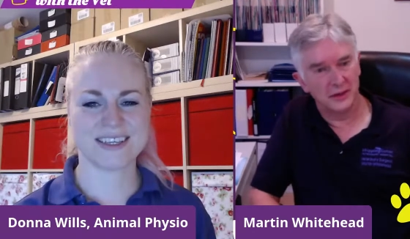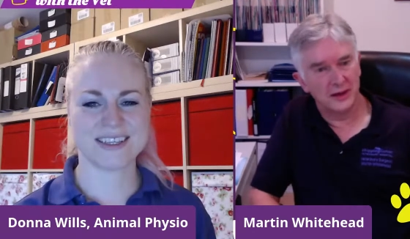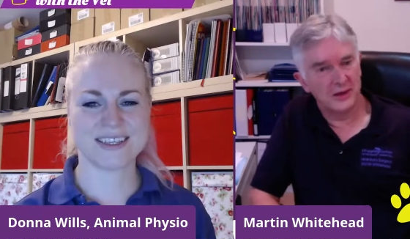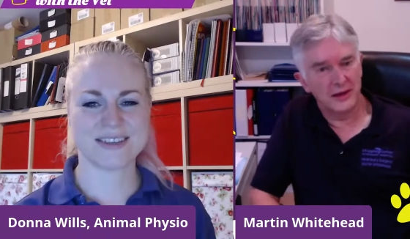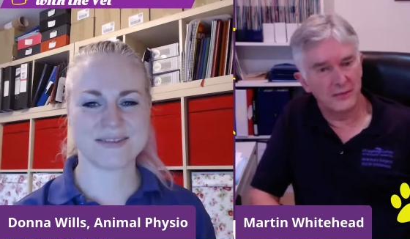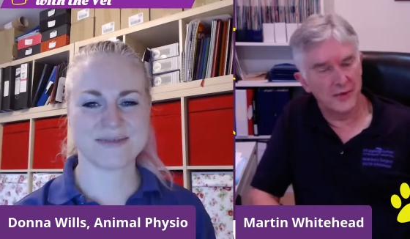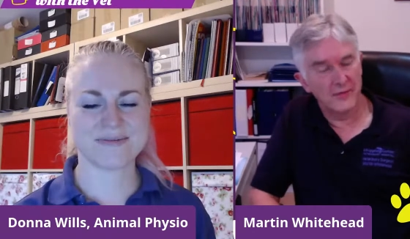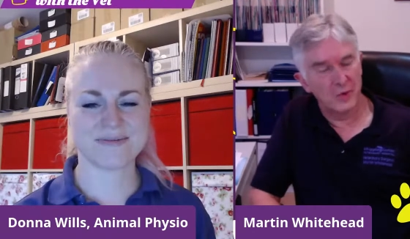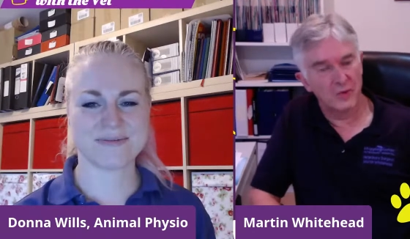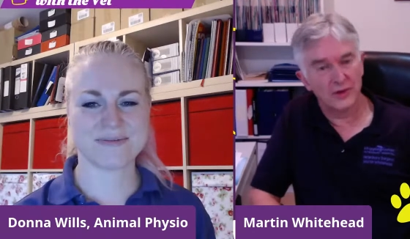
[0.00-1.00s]
Speaker 1: You know, if
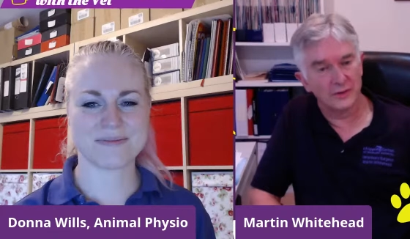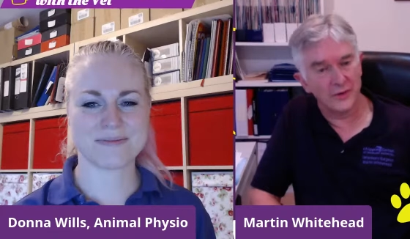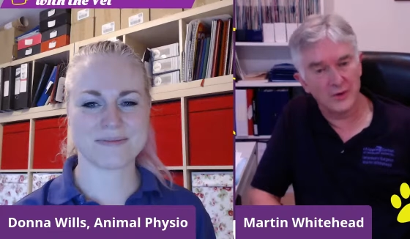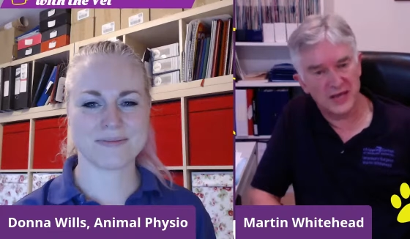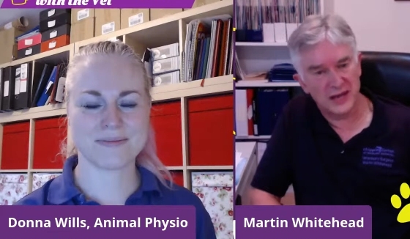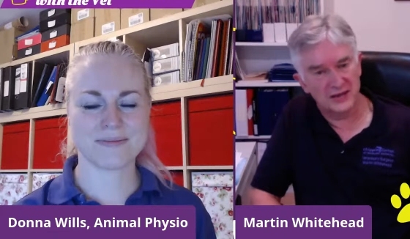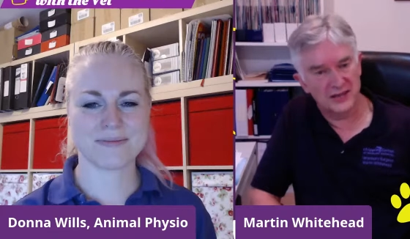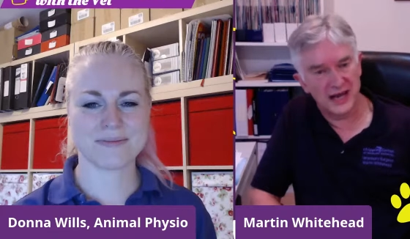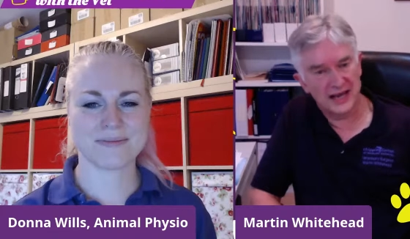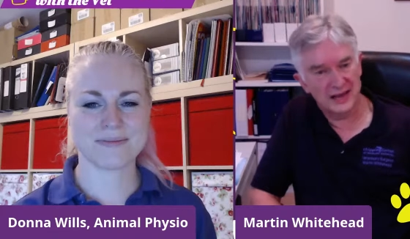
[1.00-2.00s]
they're more than a few
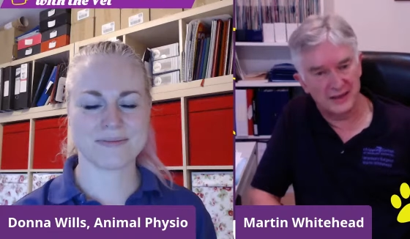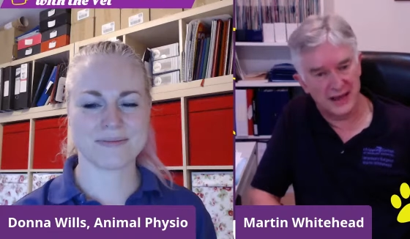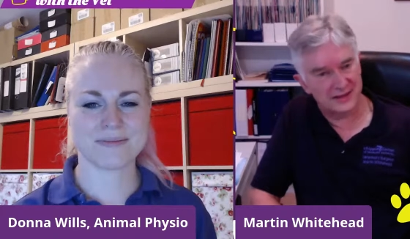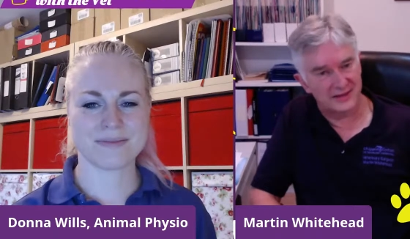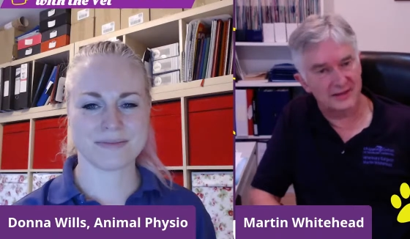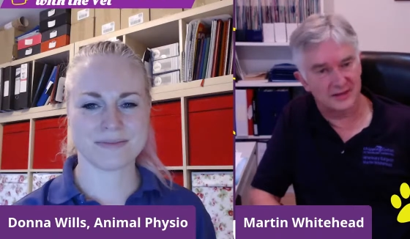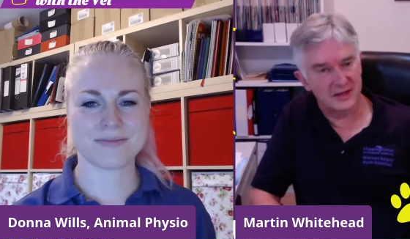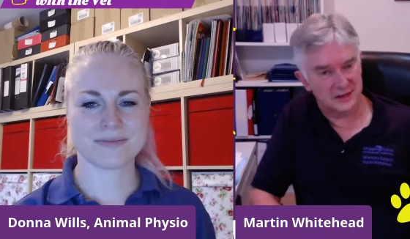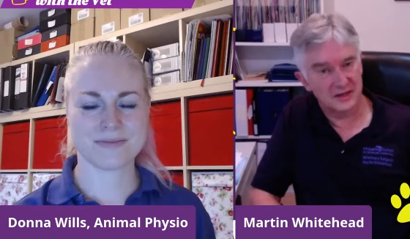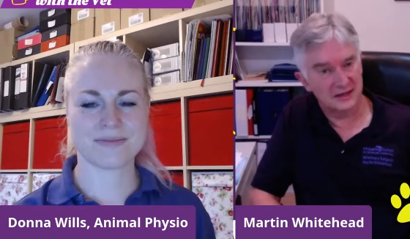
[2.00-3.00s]
seconds late, that's
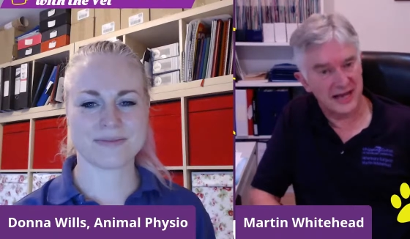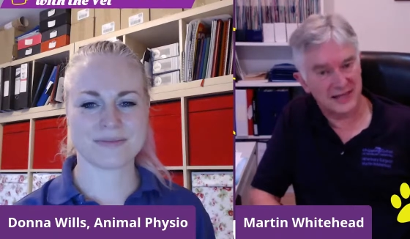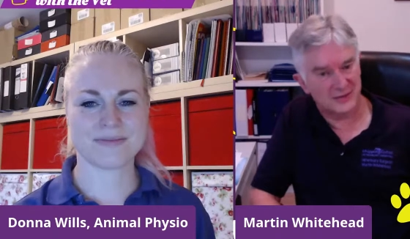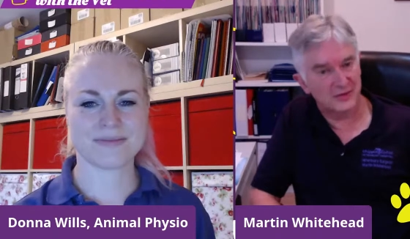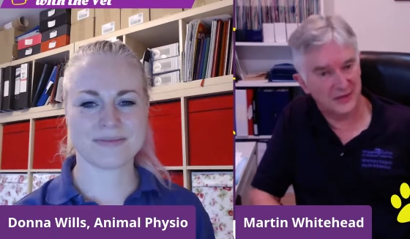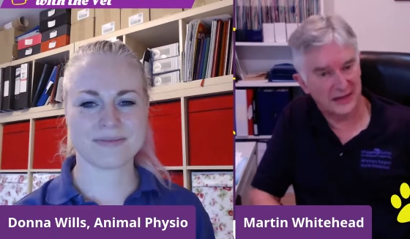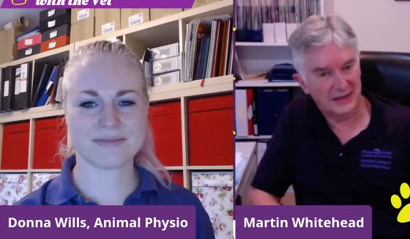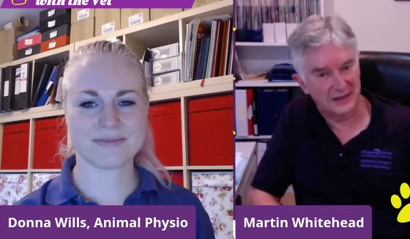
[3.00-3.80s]
just a catastrophe.